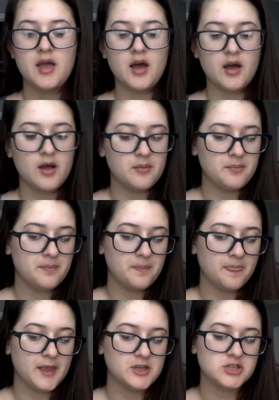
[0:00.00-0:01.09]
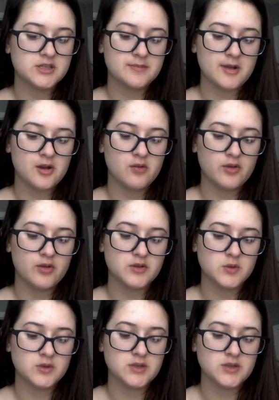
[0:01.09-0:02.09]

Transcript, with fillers: Um, it's just a matter of whether it's going